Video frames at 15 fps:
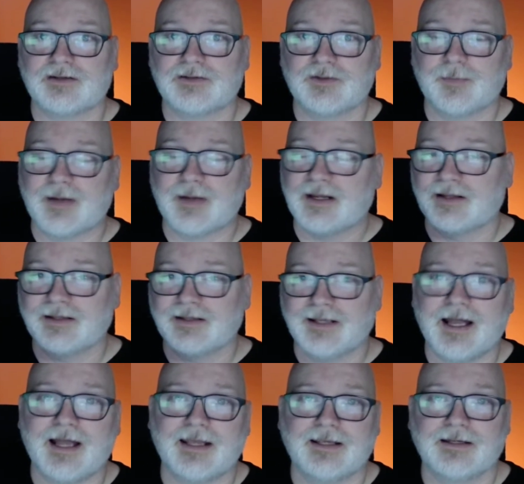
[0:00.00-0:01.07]
depending on the
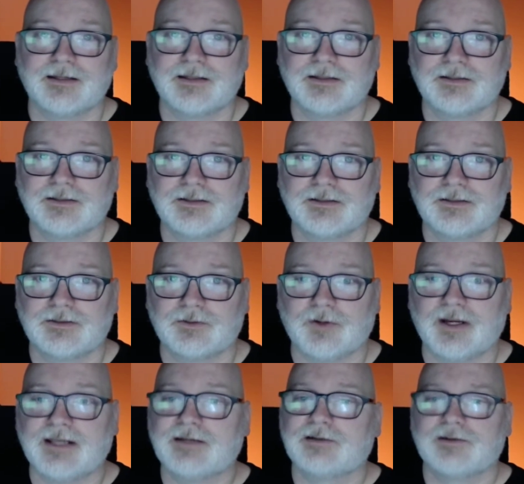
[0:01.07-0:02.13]
guy, right?